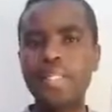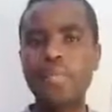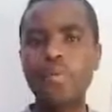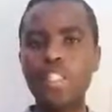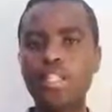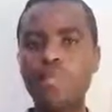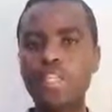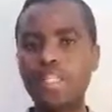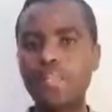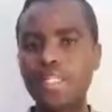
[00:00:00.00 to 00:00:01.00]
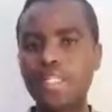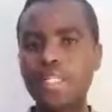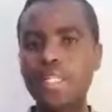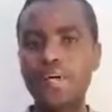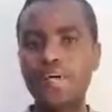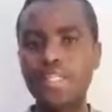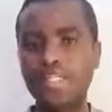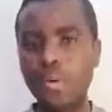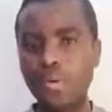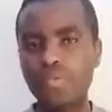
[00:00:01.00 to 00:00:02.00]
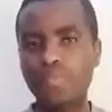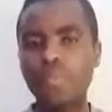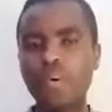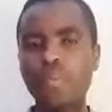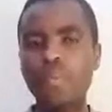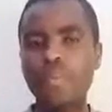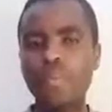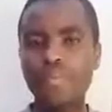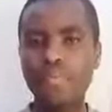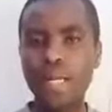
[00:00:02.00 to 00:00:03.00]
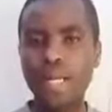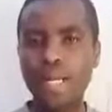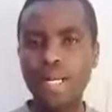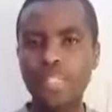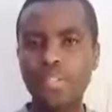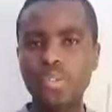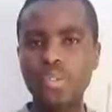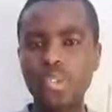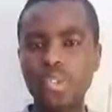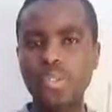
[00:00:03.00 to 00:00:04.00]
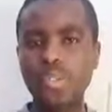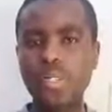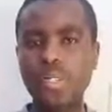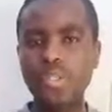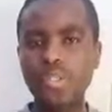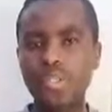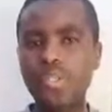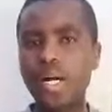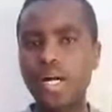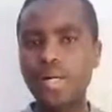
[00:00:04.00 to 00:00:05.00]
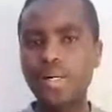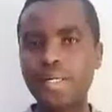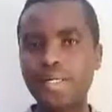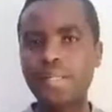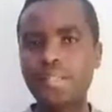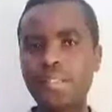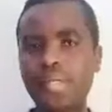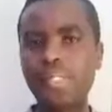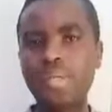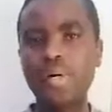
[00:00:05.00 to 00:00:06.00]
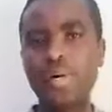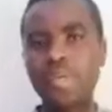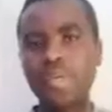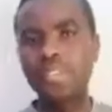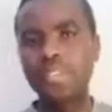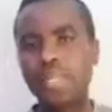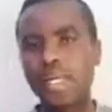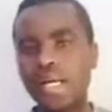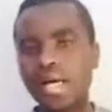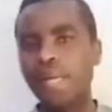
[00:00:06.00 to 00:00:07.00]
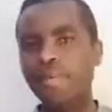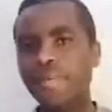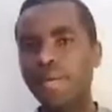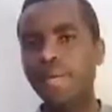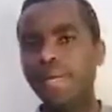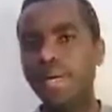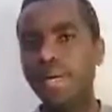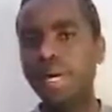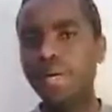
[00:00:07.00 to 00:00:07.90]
the white precipitate redissolves to form a colorless solution. Those are zinc 2 ions, aluminium 3